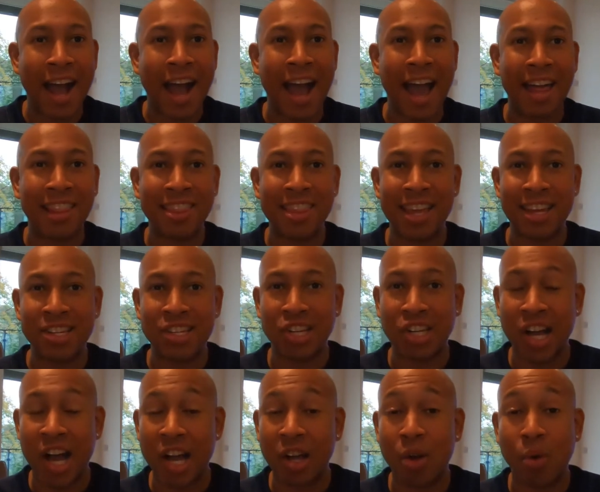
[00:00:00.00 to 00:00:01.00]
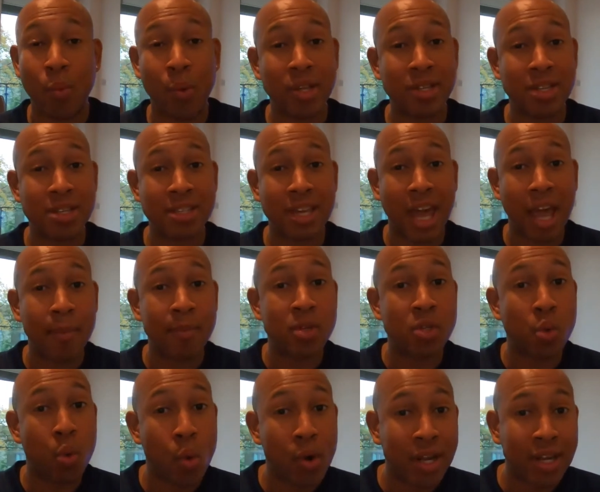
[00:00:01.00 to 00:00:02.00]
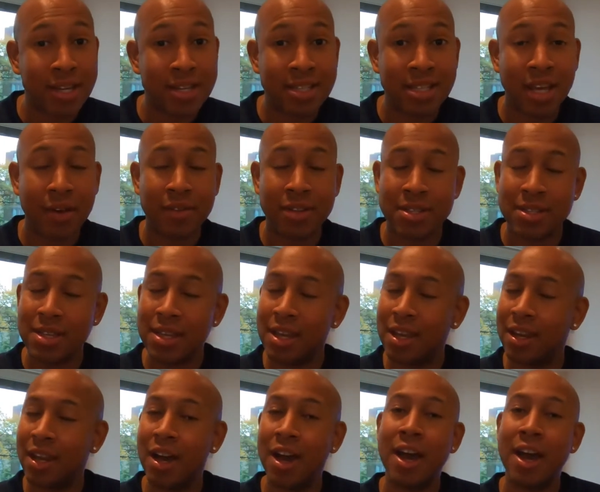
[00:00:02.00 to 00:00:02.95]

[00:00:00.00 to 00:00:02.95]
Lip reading: I think Chicago wins this game 20-17,